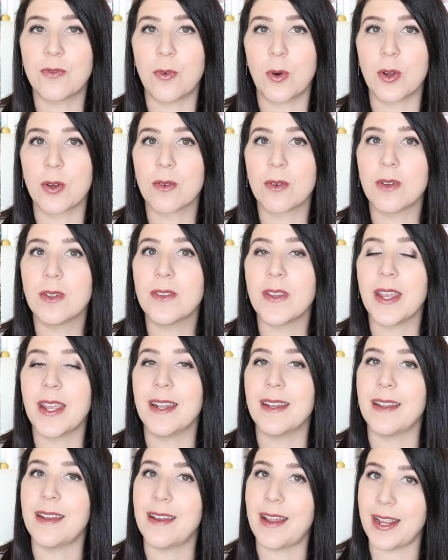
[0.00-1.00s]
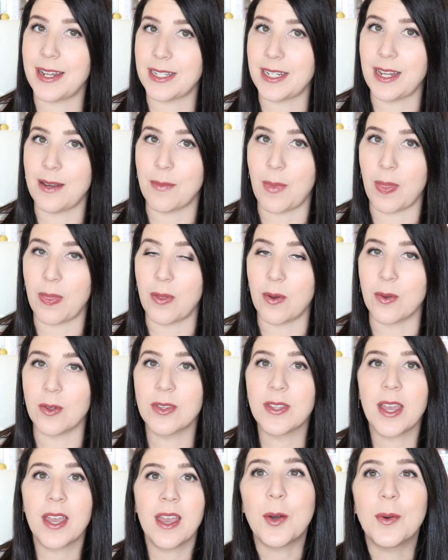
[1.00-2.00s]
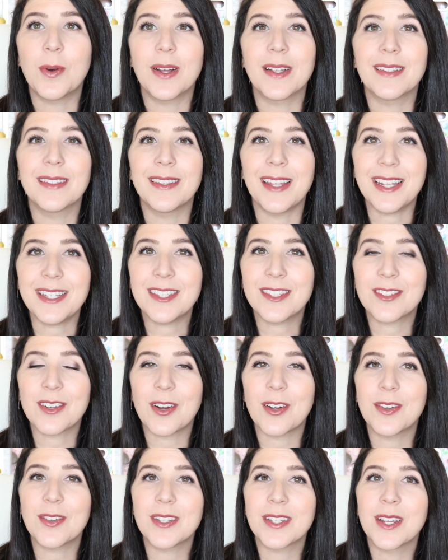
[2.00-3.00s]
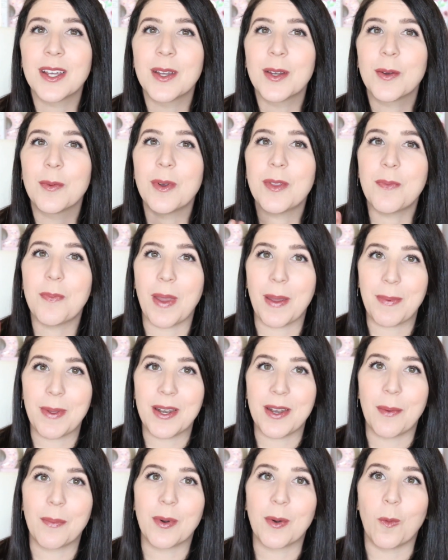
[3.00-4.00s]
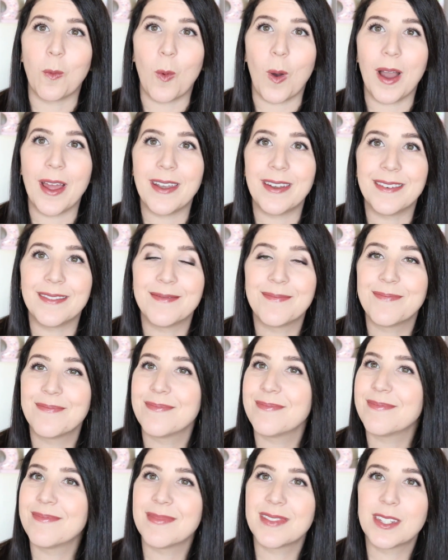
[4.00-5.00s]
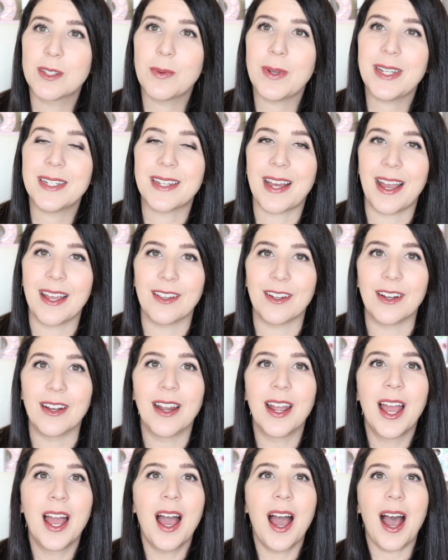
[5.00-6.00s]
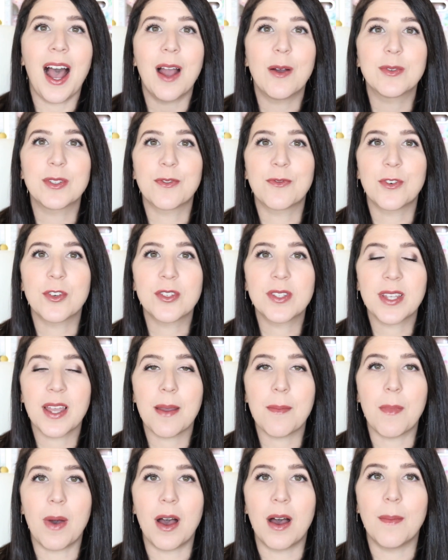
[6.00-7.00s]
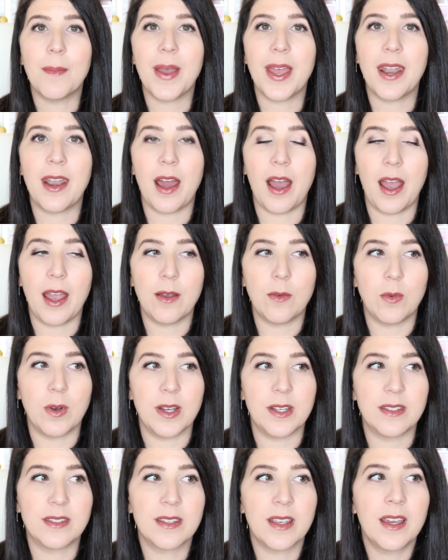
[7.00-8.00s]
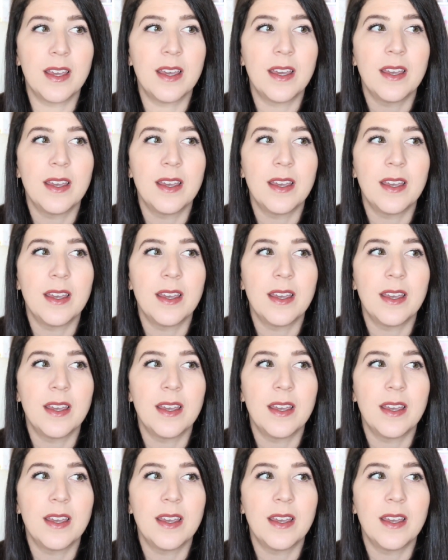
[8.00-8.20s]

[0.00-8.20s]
a four-year-old, and a 19-month-old. So let's start with baby number one. Sweet Tyler, I was a first-time mom and I was